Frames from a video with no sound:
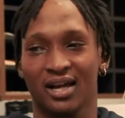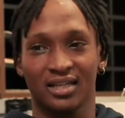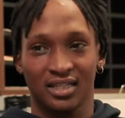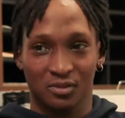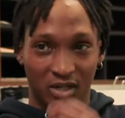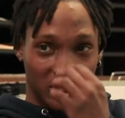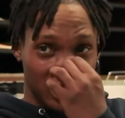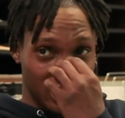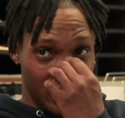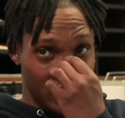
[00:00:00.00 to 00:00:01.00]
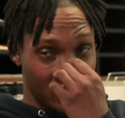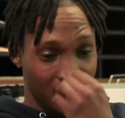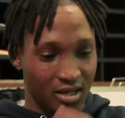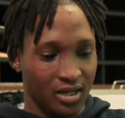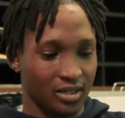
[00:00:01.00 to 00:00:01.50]
As much as the
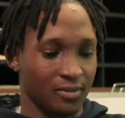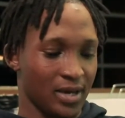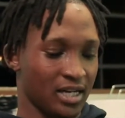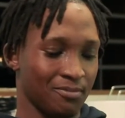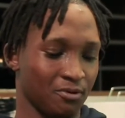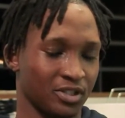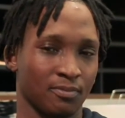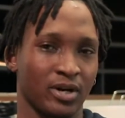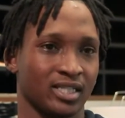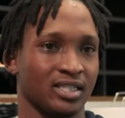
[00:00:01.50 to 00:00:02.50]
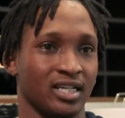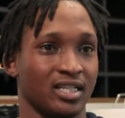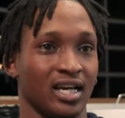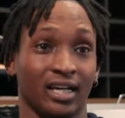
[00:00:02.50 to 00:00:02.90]
pandemic was unprecedented,